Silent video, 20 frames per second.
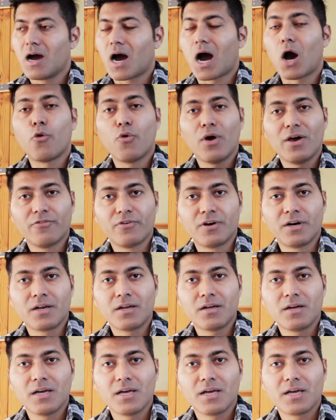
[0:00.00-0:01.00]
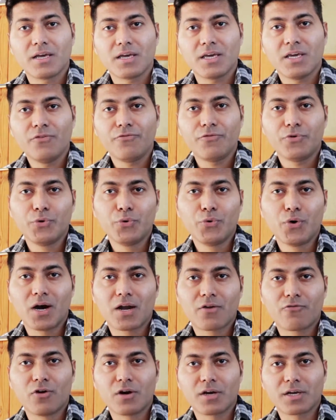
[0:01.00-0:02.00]
However, if you
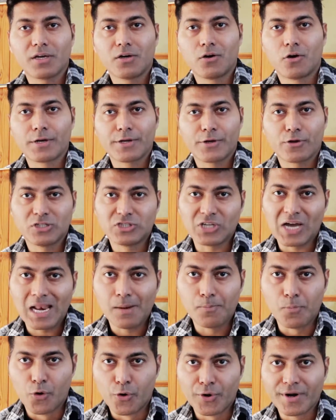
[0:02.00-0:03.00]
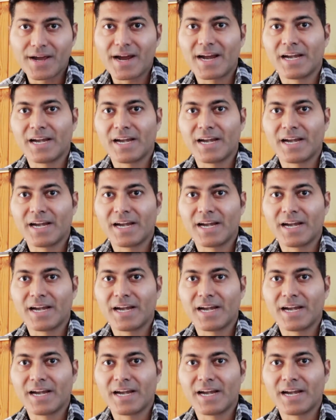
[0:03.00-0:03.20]
are working on your agile board